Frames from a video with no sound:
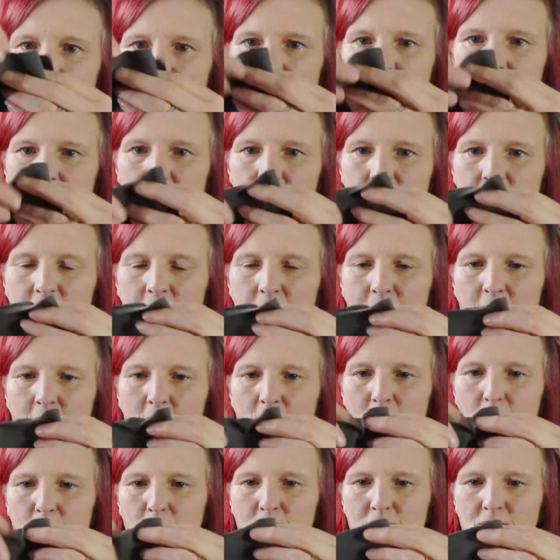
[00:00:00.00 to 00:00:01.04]
just to
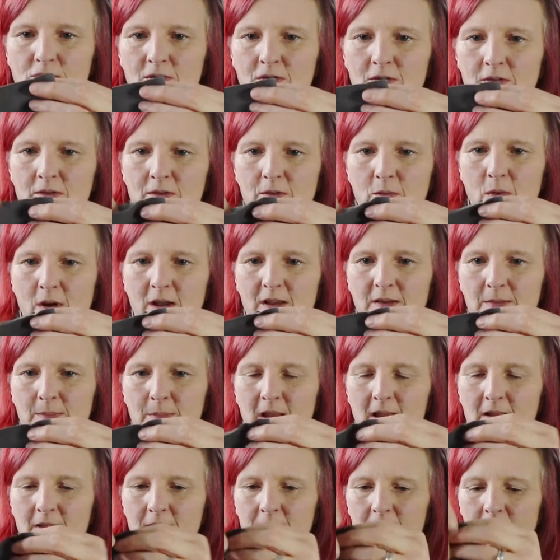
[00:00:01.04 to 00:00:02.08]
fold the
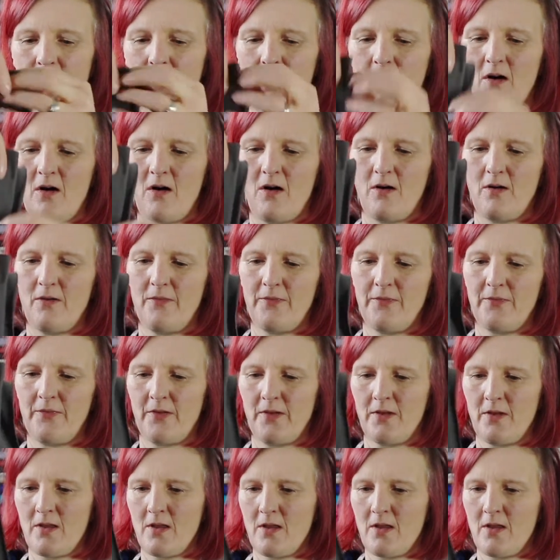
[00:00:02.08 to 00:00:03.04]
waistband in half